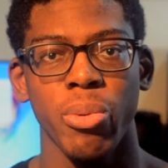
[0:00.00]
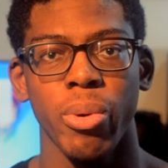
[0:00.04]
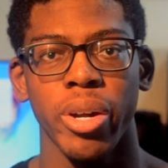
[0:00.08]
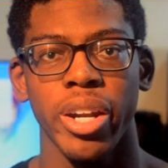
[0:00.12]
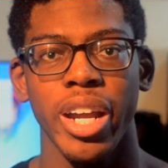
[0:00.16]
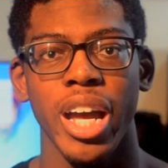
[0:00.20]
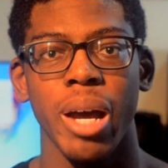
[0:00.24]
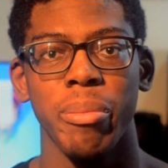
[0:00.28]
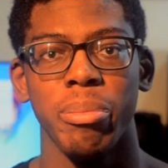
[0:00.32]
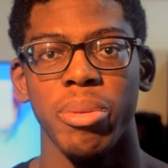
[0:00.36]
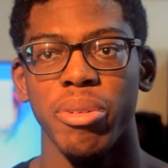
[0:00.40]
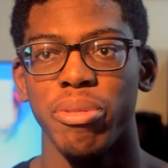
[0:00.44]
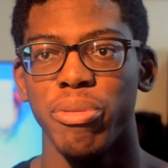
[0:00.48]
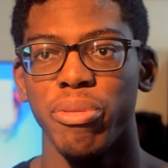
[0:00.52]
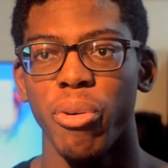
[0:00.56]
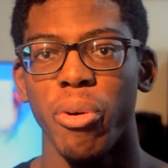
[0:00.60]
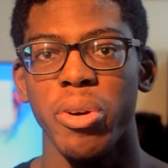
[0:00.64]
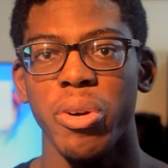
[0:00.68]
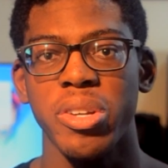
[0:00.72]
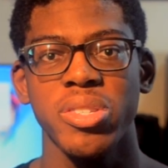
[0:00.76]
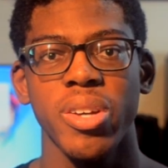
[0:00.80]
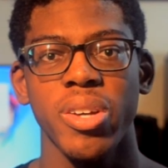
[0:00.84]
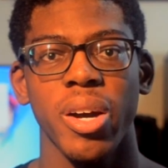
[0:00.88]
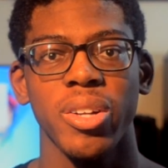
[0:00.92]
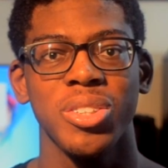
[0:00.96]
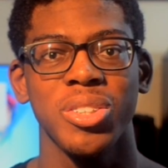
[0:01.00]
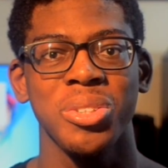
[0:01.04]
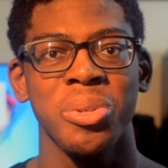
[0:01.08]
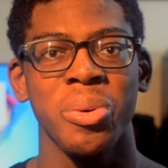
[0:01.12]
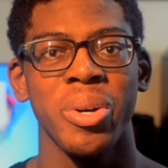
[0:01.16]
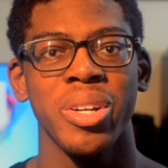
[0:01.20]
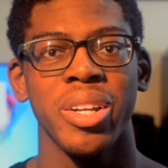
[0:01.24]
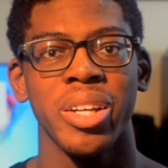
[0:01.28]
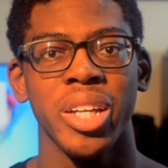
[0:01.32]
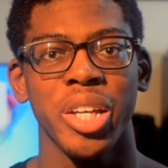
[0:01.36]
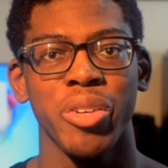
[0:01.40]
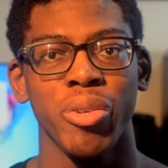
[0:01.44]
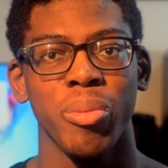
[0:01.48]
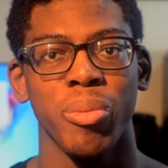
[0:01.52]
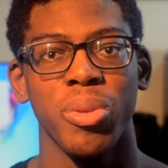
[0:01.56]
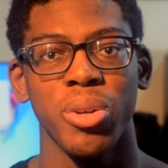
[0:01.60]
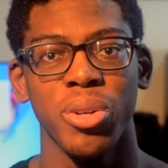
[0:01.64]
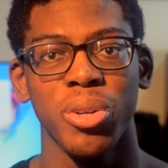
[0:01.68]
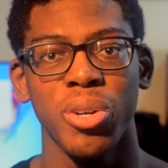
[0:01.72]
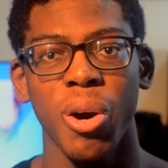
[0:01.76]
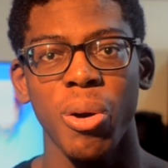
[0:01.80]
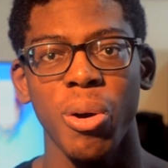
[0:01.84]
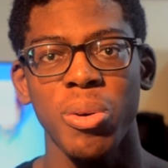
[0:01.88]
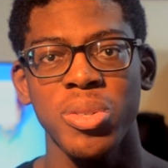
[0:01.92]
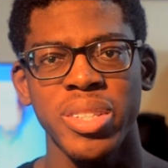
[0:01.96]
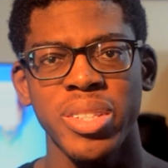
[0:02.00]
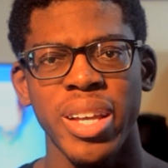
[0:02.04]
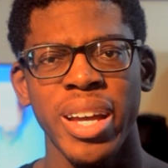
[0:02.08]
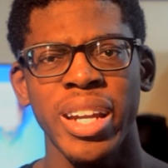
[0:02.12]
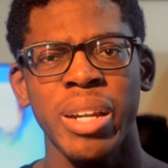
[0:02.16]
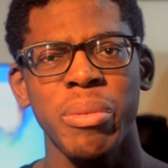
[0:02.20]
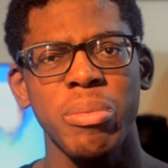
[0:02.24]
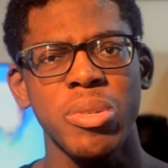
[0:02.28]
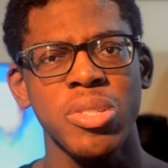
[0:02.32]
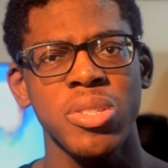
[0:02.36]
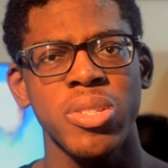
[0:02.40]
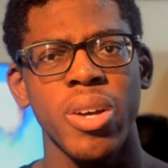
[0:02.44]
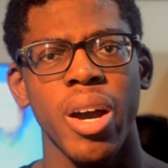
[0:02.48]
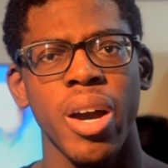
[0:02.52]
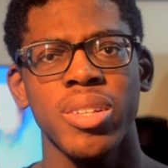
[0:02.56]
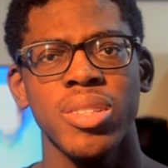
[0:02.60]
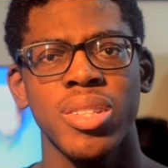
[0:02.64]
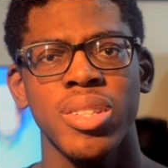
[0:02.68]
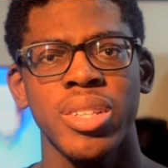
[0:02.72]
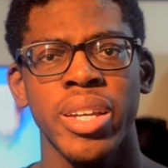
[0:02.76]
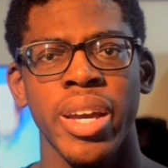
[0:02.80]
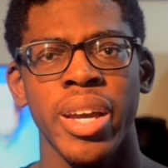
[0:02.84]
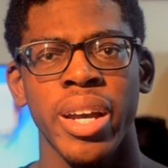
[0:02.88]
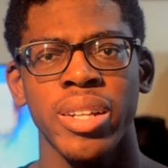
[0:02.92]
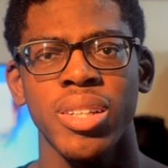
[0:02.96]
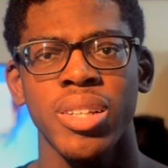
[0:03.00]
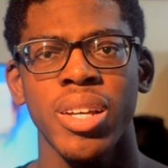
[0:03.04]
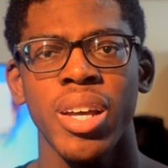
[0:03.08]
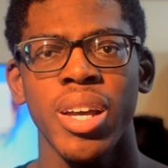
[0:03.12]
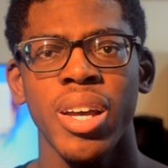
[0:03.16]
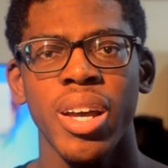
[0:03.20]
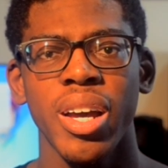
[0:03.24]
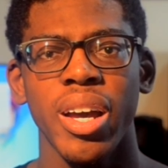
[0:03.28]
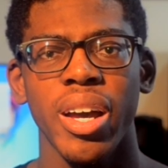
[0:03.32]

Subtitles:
the one I had before decided to go ahead and give up the ghost, and it was starting to get